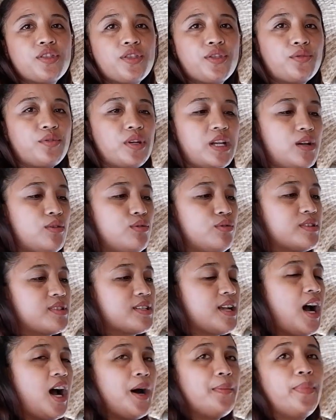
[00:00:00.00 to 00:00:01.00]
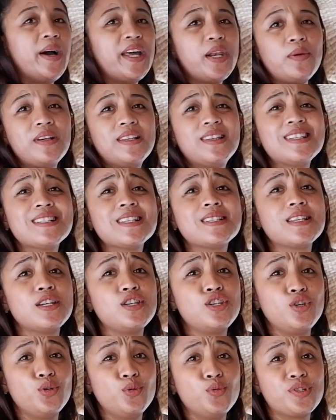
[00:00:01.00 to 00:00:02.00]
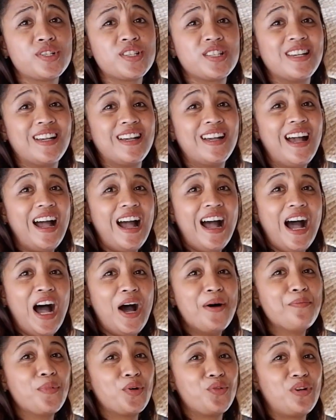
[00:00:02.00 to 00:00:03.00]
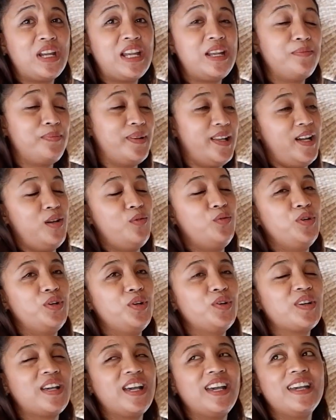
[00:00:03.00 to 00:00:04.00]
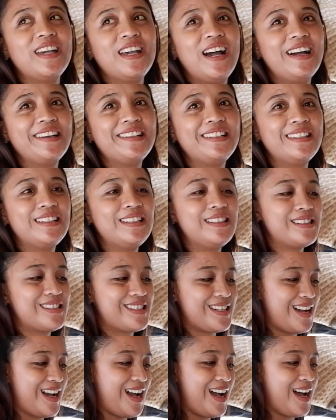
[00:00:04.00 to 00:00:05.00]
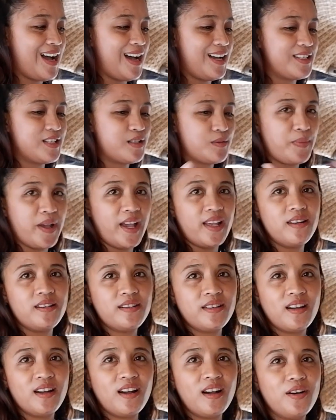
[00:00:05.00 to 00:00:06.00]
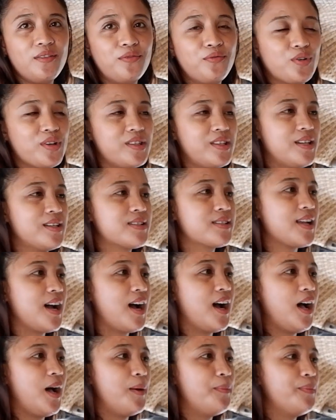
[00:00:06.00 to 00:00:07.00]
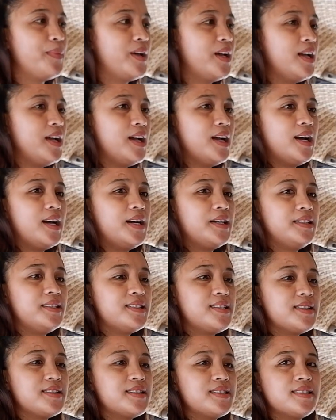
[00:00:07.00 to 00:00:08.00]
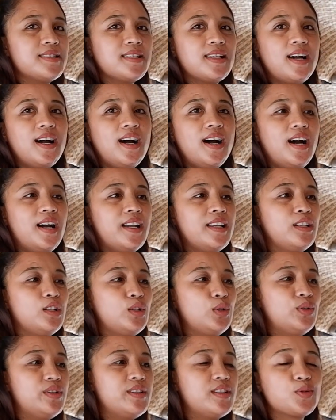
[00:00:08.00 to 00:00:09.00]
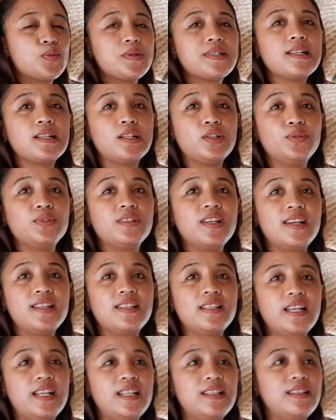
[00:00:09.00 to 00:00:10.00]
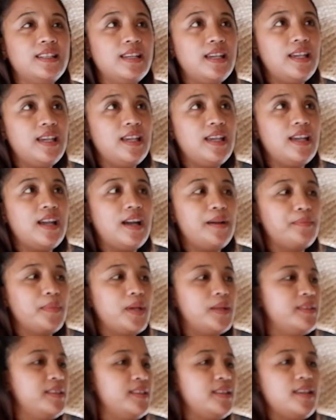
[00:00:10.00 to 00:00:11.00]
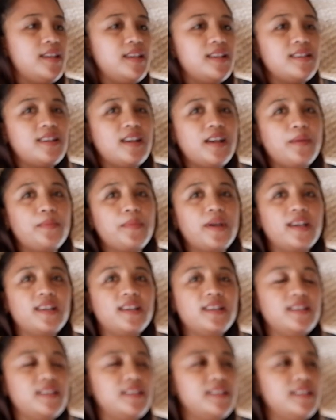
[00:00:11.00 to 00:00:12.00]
Three hooks. By the way, this is a used marine plywood. Okay, I didn't spend for this. This is this was included in my